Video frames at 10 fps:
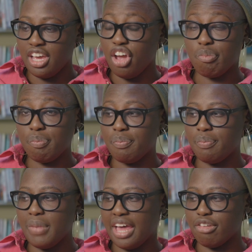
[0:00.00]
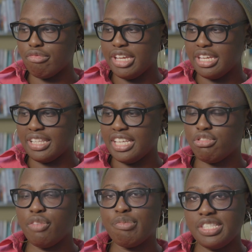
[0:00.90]
have had a real
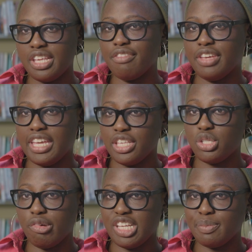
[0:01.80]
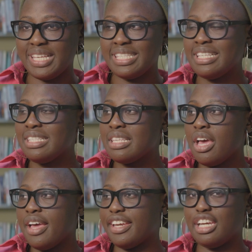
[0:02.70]
history of preserving historic spaces,
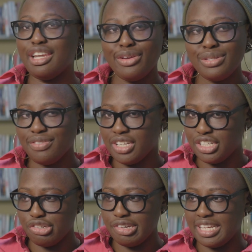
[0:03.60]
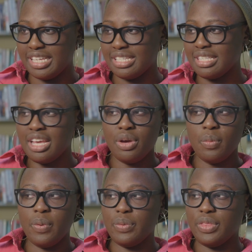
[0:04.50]
and loads of countries
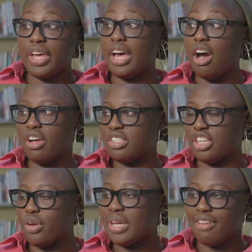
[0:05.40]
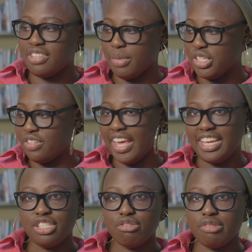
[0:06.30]
that don't have as much of that
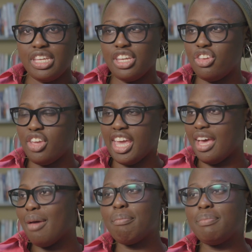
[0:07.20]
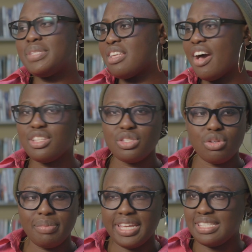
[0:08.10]
history. You know, you get signs
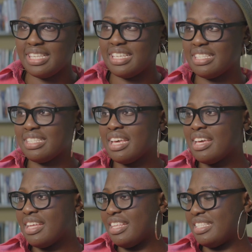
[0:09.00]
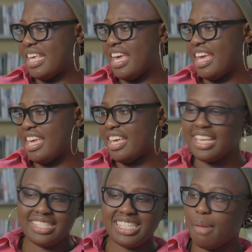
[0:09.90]
on places that say
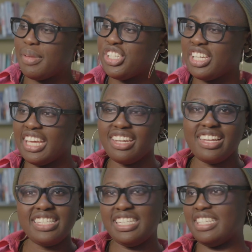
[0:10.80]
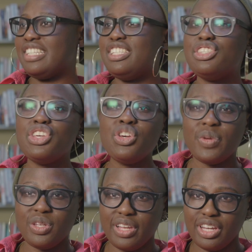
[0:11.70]
established in like 1992,
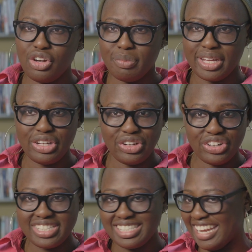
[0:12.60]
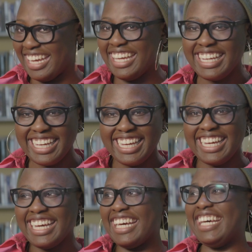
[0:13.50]
and you're like, oh my god,
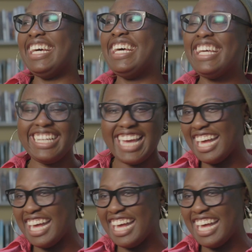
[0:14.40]
like